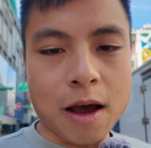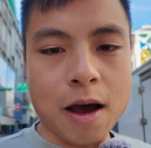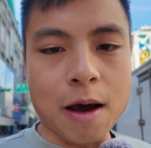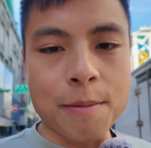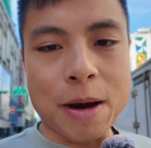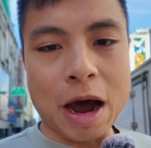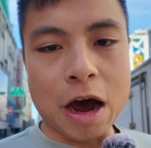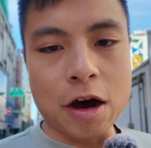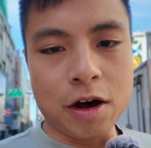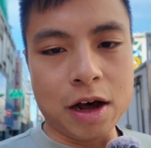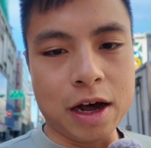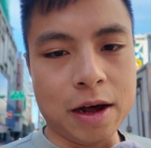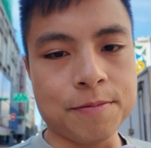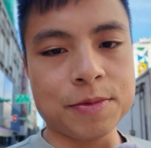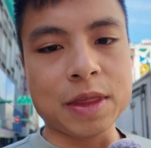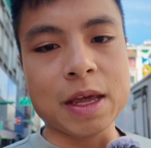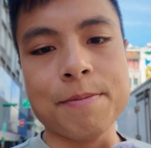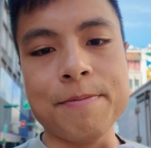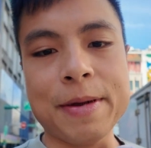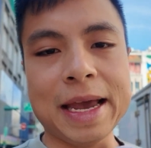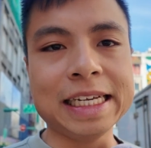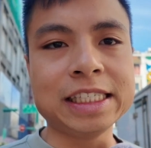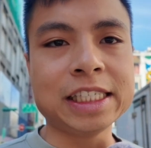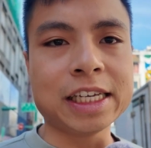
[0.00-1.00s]
about
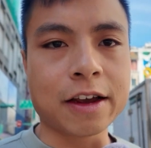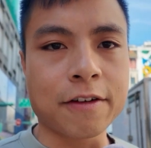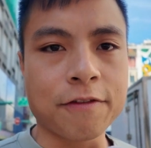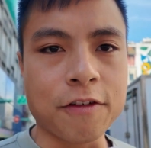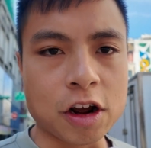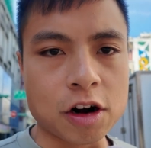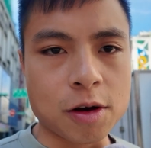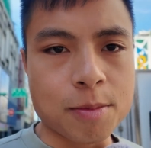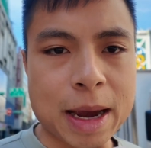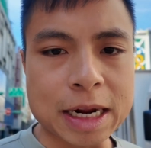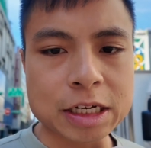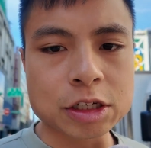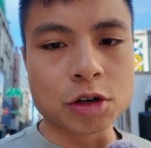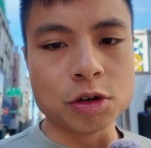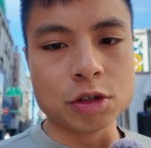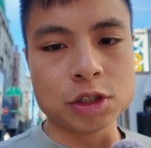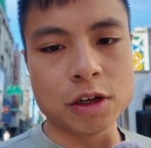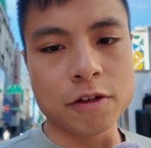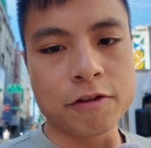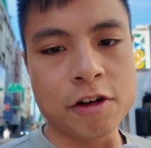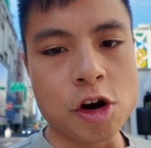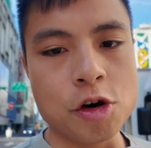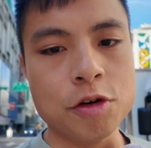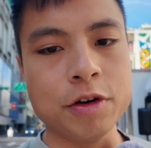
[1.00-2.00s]
the basic
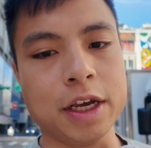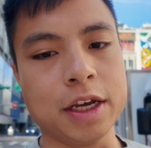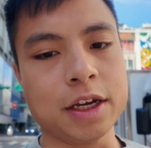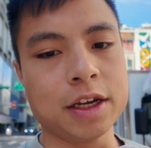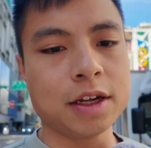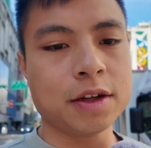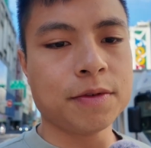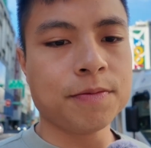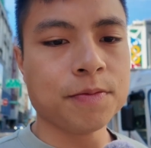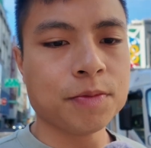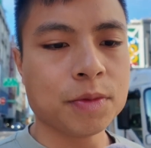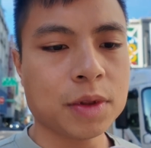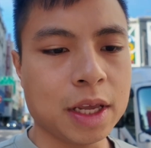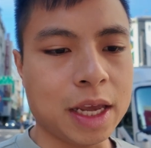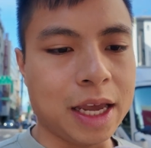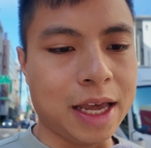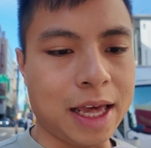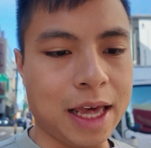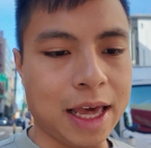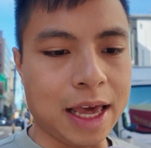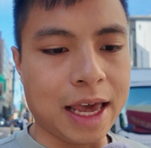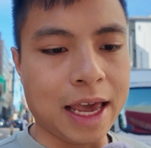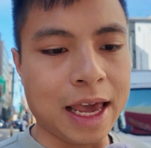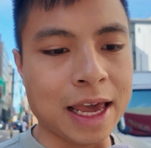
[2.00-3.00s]
fundamentals of coding.
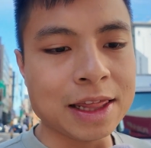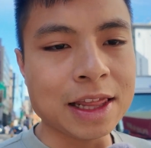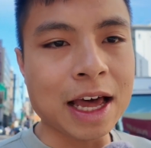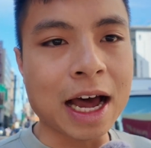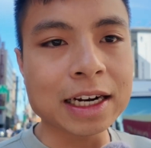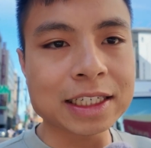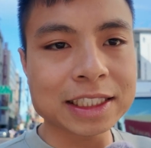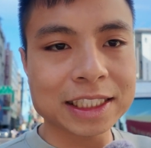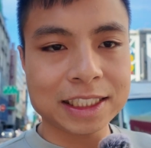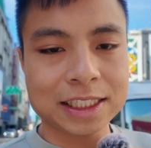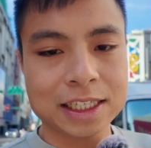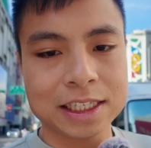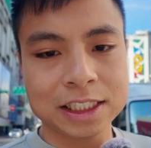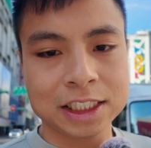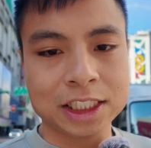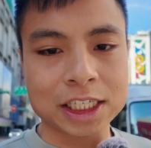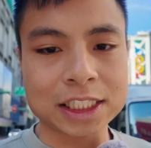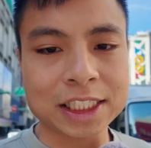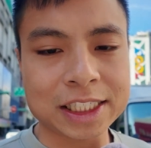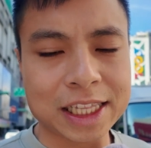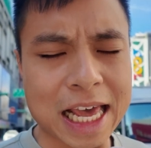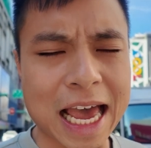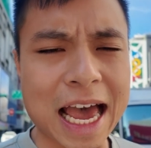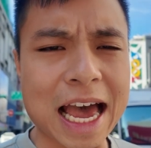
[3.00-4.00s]
And not
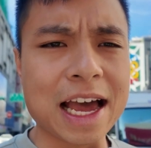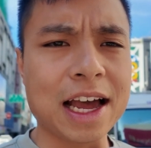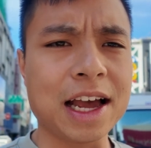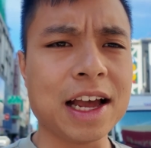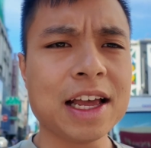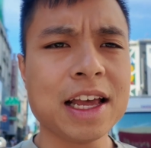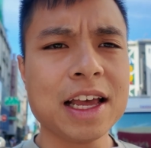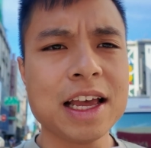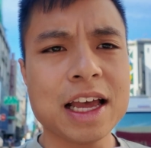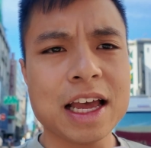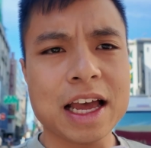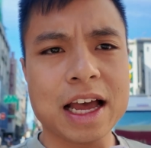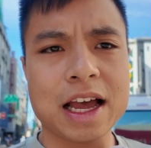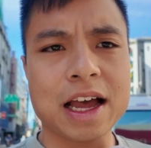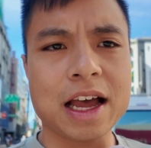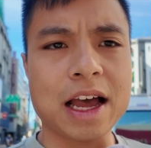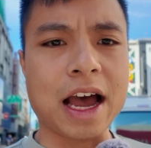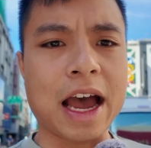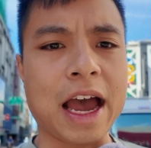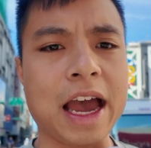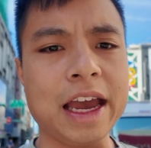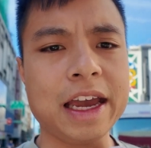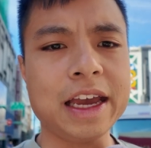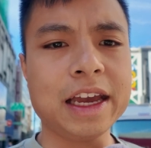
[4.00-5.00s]
just that,
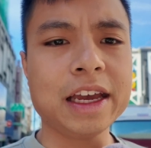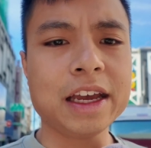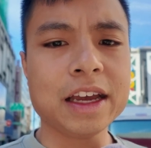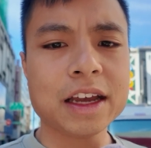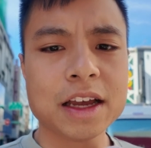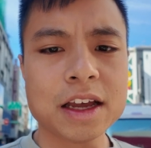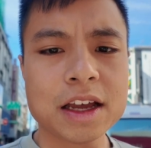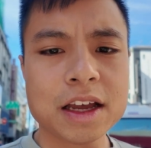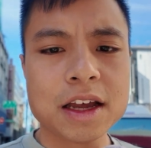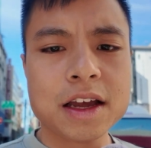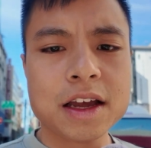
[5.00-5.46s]
I